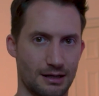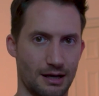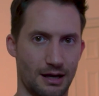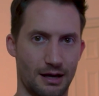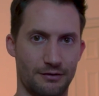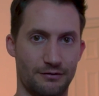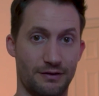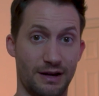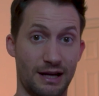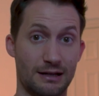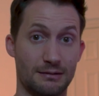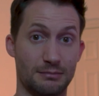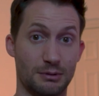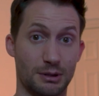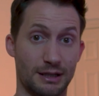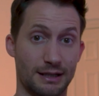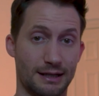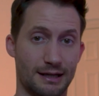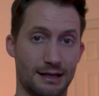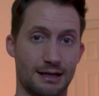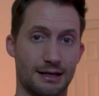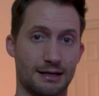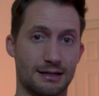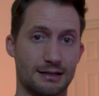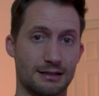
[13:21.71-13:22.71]
available
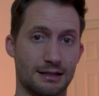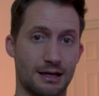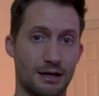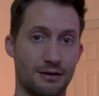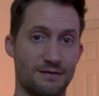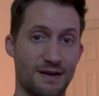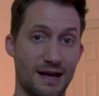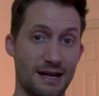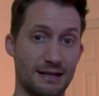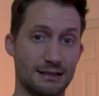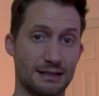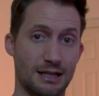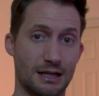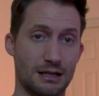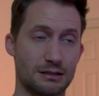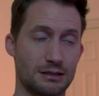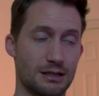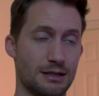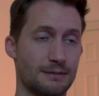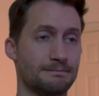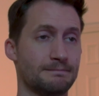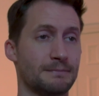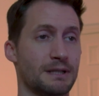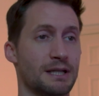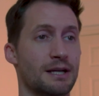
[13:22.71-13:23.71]
in a
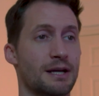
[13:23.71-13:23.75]
validator,